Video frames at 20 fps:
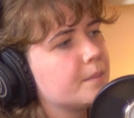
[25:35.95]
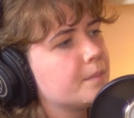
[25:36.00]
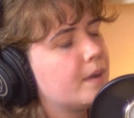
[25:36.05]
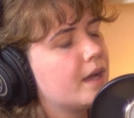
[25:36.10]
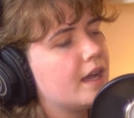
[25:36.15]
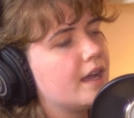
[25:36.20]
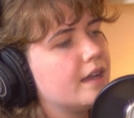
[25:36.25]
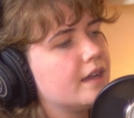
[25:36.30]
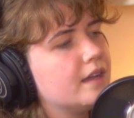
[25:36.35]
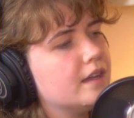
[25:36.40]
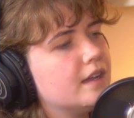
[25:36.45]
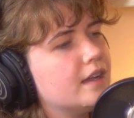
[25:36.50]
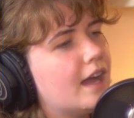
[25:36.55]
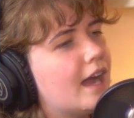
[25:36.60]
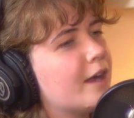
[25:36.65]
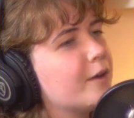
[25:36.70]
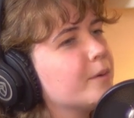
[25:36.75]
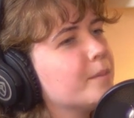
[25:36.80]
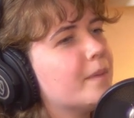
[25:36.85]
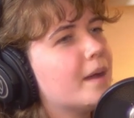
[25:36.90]
But
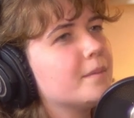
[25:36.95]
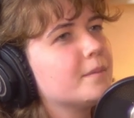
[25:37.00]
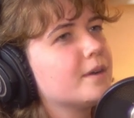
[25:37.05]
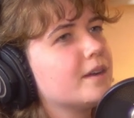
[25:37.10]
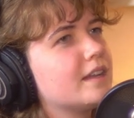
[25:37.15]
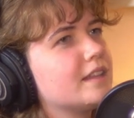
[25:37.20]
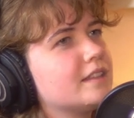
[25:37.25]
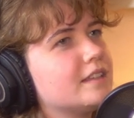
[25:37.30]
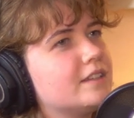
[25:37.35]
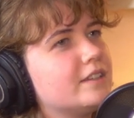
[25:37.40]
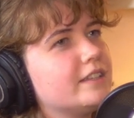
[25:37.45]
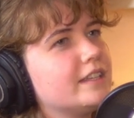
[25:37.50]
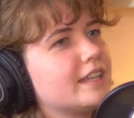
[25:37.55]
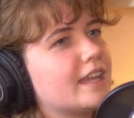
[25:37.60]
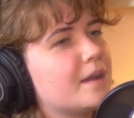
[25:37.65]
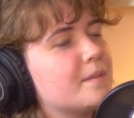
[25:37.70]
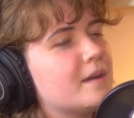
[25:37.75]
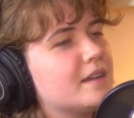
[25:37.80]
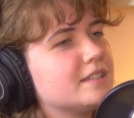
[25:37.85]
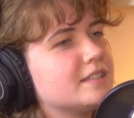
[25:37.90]
I remember I literally
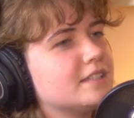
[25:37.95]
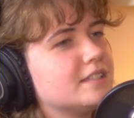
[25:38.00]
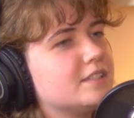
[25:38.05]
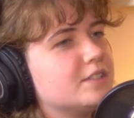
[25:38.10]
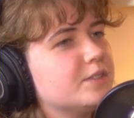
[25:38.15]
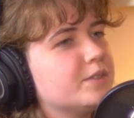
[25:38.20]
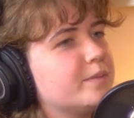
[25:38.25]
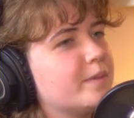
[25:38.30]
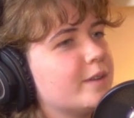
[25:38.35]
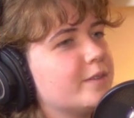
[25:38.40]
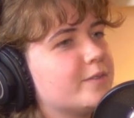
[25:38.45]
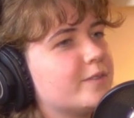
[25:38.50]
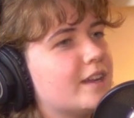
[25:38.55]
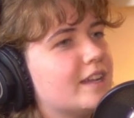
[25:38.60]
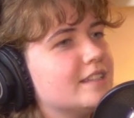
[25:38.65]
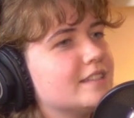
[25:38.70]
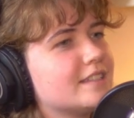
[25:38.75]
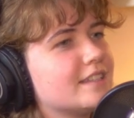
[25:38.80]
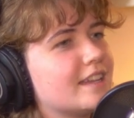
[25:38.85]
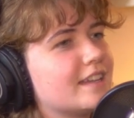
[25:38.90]
came out to two of my
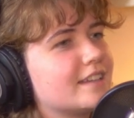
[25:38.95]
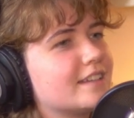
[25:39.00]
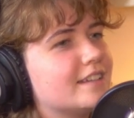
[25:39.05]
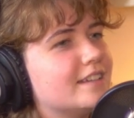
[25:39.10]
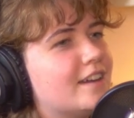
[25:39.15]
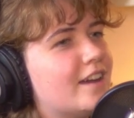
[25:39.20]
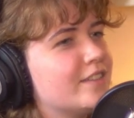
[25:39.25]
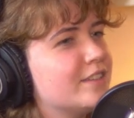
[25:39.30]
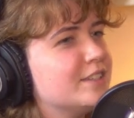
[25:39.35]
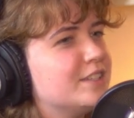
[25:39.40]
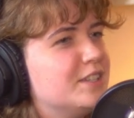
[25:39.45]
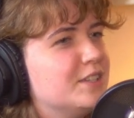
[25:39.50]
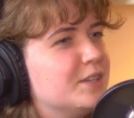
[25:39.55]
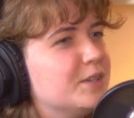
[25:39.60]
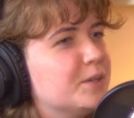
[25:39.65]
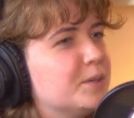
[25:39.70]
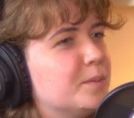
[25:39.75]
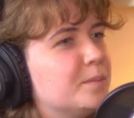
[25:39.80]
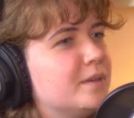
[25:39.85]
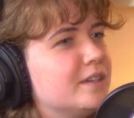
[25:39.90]
friends like on the
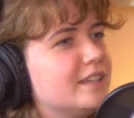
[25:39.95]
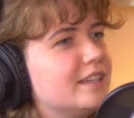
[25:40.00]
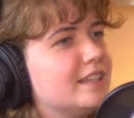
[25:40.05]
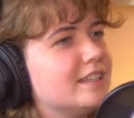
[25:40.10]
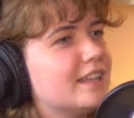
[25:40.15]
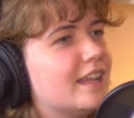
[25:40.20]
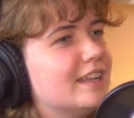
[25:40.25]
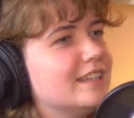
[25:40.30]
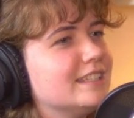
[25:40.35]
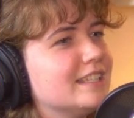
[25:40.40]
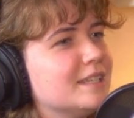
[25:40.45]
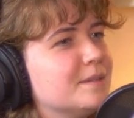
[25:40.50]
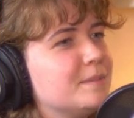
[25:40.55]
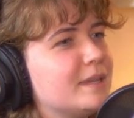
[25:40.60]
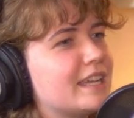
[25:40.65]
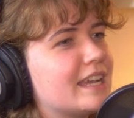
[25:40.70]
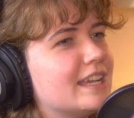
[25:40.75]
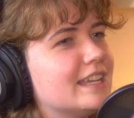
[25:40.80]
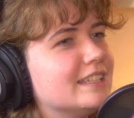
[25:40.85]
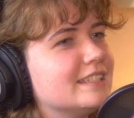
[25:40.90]
tube in London
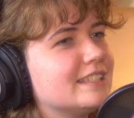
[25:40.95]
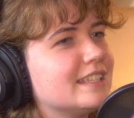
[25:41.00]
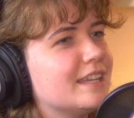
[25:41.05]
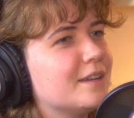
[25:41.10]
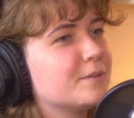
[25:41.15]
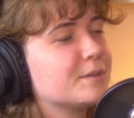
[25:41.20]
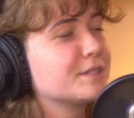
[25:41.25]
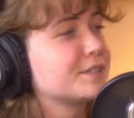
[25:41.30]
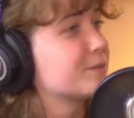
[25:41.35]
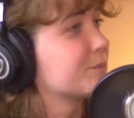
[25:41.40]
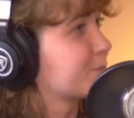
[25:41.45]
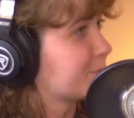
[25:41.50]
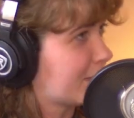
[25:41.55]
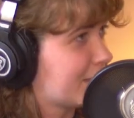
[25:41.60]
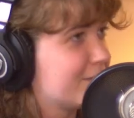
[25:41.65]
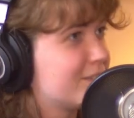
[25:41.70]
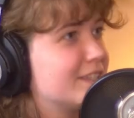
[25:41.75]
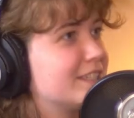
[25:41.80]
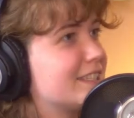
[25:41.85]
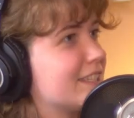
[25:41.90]
because it was
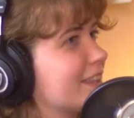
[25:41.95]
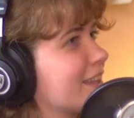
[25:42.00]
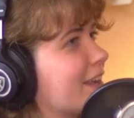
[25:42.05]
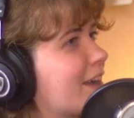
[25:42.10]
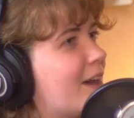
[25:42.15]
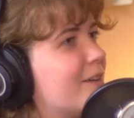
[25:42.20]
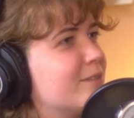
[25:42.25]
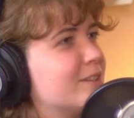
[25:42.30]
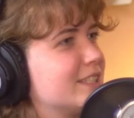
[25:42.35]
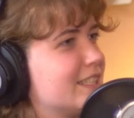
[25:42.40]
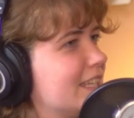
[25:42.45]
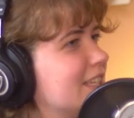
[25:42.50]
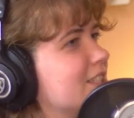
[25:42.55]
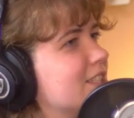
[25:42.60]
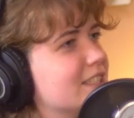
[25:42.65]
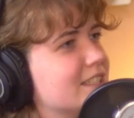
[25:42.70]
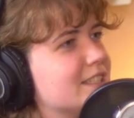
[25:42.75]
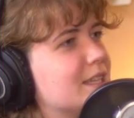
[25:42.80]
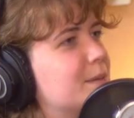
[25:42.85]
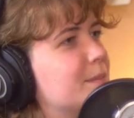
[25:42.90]
relevant to the
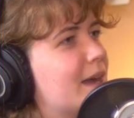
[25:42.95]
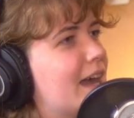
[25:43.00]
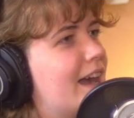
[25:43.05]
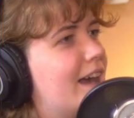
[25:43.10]
conversation somehow.